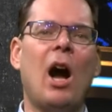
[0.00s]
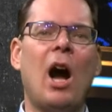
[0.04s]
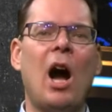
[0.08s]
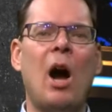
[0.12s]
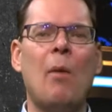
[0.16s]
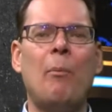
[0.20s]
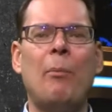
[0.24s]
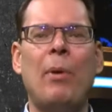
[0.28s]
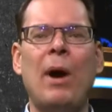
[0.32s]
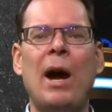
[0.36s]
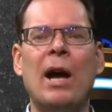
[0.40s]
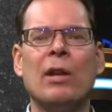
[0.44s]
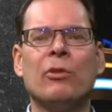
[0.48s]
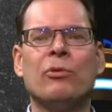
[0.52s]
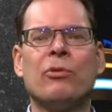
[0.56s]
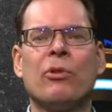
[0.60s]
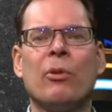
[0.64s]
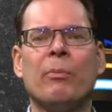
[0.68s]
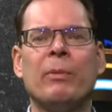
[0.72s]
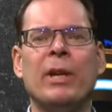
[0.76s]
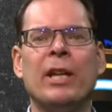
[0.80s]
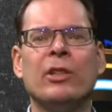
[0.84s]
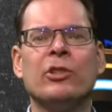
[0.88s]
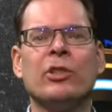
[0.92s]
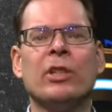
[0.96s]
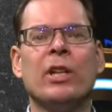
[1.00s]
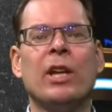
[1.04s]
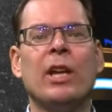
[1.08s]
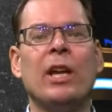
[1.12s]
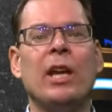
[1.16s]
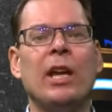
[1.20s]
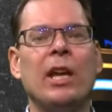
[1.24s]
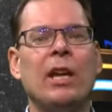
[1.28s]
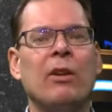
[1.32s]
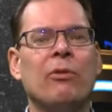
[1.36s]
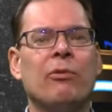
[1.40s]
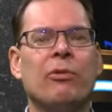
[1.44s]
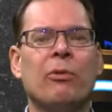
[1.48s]
Apart from this,
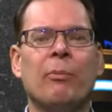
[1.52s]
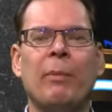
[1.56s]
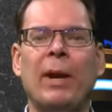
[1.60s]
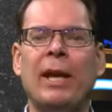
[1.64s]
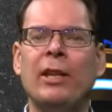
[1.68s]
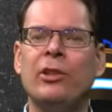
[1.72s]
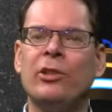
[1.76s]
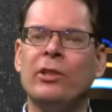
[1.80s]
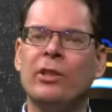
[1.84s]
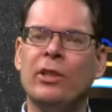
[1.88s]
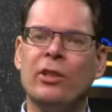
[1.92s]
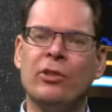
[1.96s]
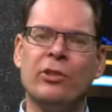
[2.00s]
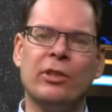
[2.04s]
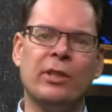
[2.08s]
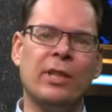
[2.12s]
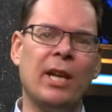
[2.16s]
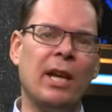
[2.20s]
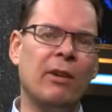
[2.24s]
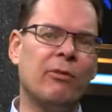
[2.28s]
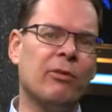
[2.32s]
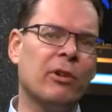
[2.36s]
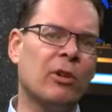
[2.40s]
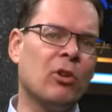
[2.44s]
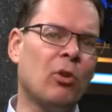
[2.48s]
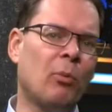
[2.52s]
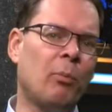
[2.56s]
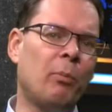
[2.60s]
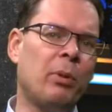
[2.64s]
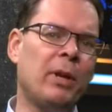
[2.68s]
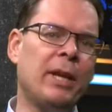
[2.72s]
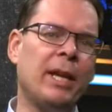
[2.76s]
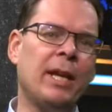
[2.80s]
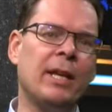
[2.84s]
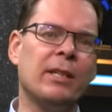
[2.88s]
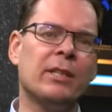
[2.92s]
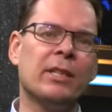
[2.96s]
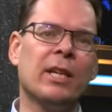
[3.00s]
information is never
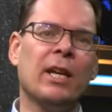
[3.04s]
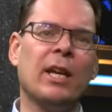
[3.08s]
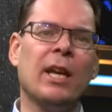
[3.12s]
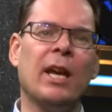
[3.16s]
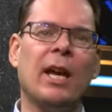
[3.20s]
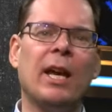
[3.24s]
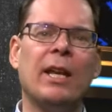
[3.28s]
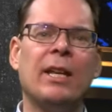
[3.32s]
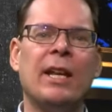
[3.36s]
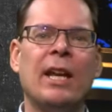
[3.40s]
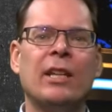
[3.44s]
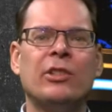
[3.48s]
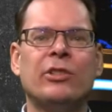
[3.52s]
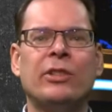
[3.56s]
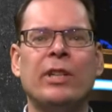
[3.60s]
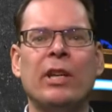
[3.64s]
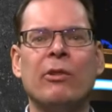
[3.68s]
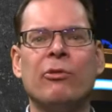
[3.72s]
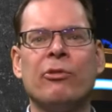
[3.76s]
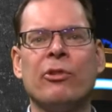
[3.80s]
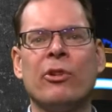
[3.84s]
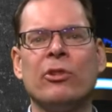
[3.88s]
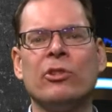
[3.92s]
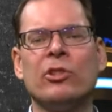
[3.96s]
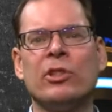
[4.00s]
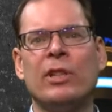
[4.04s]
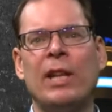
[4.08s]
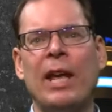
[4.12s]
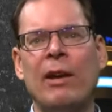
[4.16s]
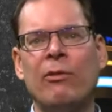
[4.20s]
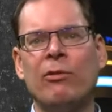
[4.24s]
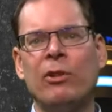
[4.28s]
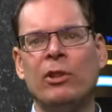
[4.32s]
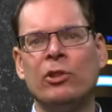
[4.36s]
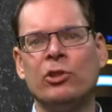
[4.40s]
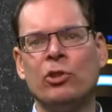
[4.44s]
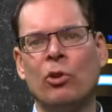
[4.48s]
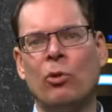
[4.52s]
complete and has different
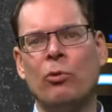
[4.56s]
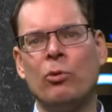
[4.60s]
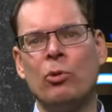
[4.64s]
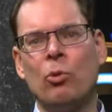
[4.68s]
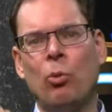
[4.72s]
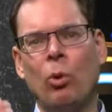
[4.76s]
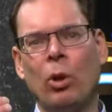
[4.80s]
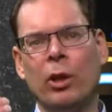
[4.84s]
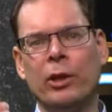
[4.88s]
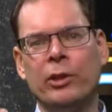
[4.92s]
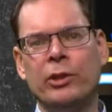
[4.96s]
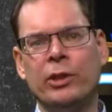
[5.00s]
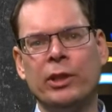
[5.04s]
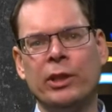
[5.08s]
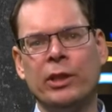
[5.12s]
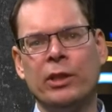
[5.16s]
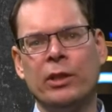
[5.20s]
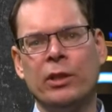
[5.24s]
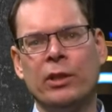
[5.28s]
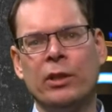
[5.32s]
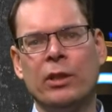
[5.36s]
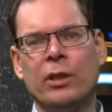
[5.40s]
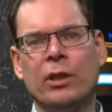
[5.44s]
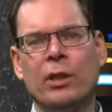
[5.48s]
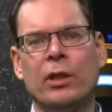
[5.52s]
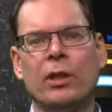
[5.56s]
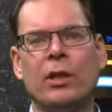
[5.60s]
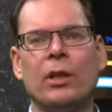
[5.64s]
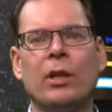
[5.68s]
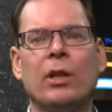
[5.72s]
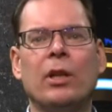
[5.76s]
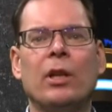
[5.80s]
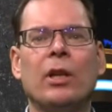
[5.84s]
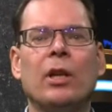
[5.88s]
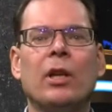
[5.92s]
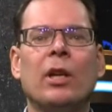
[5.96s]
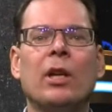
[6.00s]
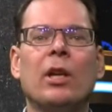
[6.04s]
levels of quality.
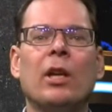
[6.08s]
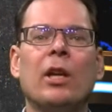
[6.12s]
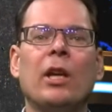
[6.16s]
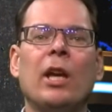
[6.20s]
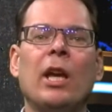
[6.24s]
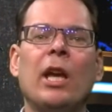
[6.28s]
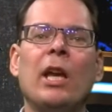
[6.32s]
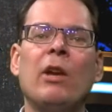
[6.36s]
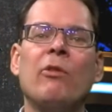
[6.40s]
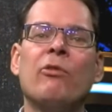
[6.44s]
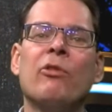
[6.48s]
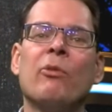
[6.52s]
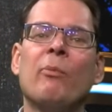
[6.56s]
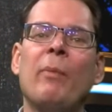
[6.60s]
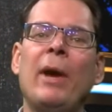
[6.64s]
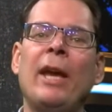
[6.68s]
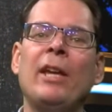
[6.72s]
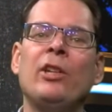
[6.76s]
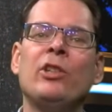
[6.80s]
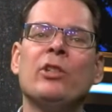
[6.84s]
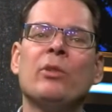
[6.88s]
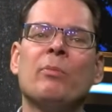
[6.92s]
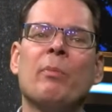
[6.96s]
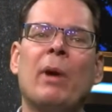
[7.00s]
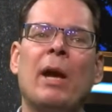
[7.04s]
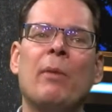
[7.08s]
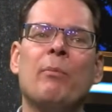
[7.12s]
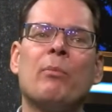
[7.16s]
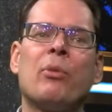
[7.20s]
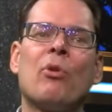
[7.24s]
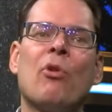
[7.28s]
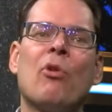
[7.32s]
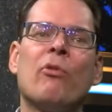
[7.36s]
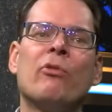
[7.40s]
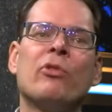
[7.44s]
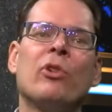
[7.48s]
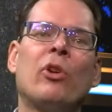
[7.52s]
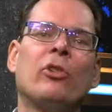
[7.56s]
Information might
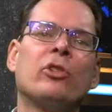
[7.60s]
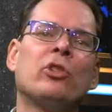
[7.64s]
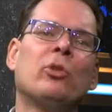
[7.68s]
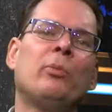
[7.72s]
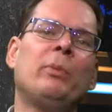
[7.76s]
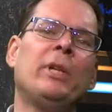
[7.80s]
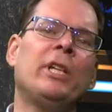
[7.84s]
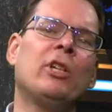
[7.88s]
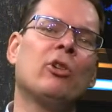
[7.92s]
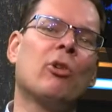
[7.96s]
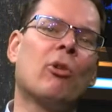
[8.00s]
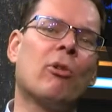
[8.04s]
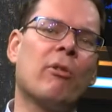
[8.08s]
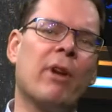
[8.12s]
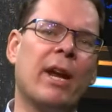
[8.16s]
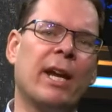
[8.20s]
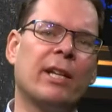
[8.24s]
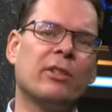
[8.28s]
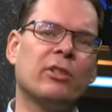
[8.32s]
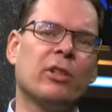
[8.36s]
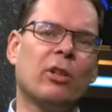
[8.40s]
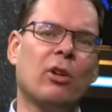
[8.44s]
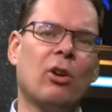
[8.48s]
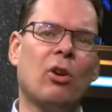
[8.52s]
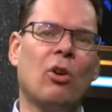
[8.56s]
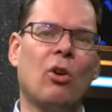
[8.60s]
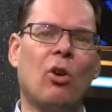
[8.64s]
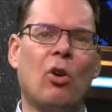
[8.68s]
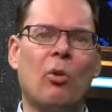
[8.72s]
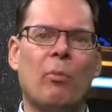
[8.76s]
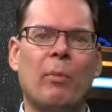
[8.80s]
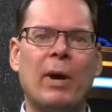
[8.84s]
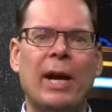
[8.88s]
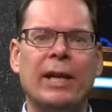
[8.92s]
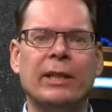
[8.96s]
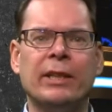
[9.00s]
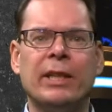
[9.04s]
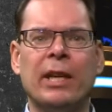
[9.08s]
prove not to be correct or
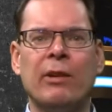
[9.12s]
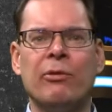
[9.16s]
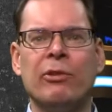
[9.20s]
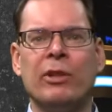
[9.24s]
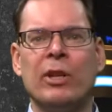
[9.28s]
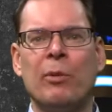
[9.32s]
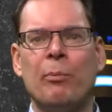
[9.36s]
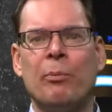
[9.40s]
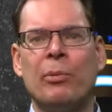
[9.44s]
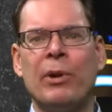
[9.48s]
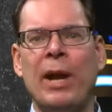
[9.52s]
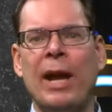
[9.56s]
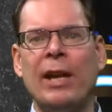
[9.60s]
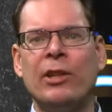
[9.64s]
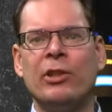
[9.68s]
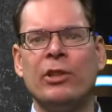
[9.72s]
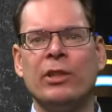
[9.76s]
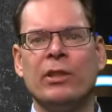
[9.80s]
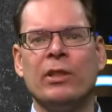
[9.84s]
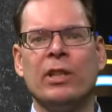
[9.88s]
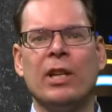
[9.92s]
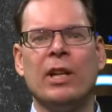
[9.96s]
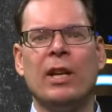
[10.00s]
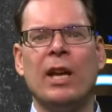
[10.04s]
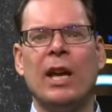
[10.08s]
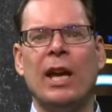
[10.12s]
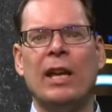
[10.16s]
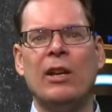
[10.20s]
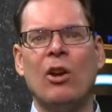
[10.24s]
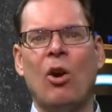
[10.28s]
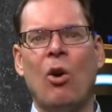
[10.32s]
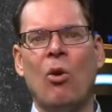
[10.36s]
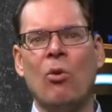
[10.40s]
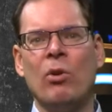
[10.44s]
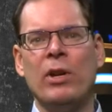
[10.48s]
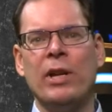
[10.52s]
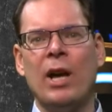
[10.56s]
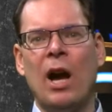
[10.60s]
might give an impression and
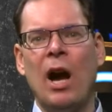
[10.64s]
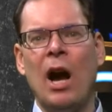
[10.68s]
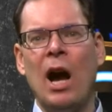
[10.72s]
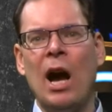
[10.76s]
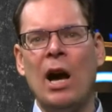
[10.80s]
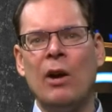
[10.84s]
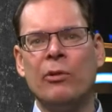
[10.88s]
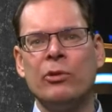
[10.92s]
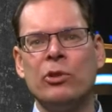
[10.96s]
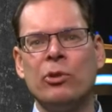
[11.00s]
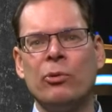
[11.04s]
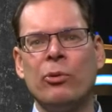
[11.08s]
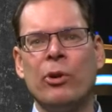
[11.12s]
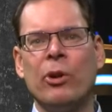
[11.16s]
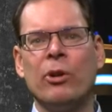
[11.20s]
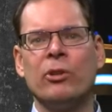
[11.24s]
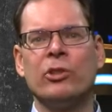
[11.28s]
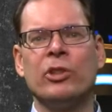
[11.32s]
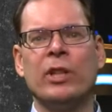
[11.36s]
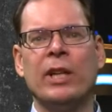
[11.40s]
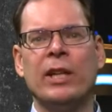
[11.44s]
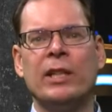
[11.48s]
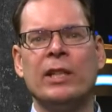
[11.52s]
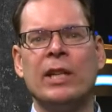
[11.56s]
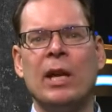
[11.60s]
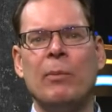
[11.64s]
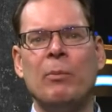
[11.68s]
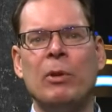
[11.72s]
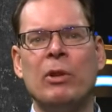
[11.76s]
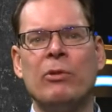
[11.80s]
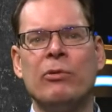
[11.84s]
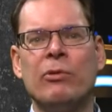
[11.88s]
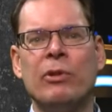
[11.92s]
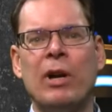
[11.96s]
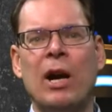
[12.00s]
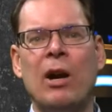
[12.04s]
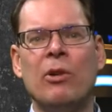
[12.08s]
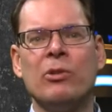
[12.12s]
only afterwards it can be
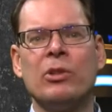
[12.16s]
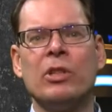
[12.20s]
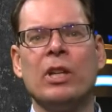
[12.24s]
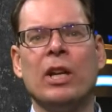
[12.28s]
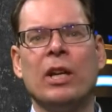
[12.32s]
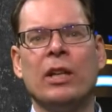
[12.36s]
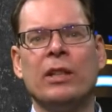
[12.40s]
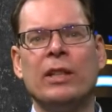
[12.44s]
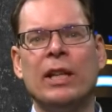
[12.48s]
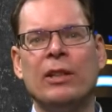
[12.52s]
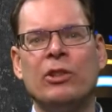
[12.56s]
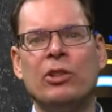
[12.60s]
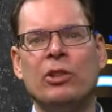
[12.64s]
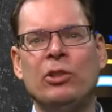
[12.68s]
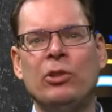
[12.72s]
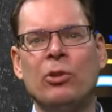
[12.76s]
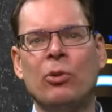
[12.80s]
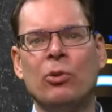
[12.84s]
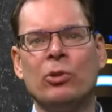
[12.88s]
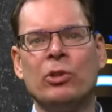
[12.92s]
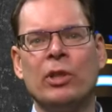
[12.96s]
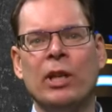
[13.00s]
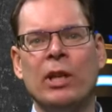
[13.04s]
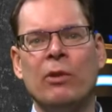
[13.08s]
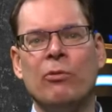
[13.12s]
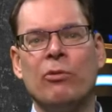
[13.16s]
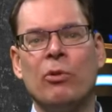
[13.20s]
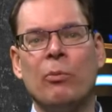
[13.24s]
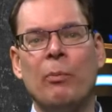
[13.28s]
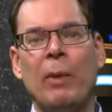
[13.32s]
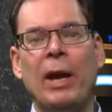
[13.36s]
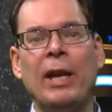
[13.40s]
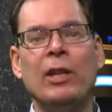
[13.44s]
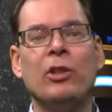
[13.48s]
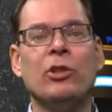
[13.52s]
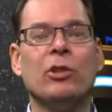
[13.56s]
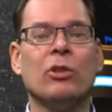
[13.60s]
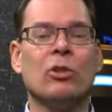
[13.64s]
found that the used
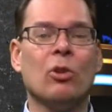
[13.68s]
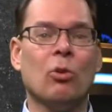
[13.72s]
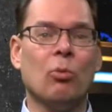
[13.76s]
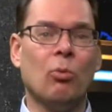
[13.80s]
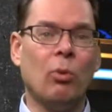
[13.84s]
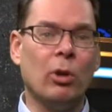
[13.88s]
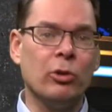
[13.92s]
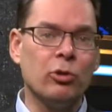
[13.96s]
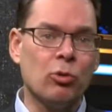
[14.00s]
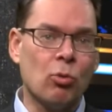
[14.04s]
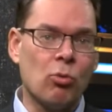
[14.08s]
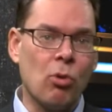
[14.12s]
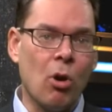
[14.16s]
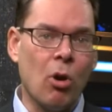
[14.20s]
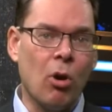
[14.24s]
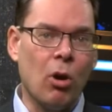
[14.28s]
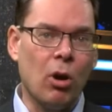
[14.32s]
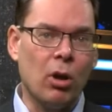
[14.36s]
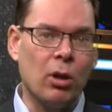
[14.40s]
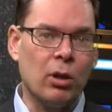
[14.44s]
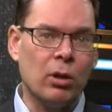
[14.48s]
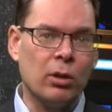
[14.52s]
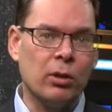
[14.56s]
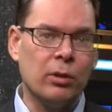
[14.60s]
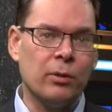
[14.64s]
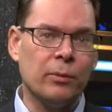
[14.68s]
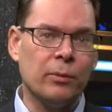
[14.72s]
information was wrong.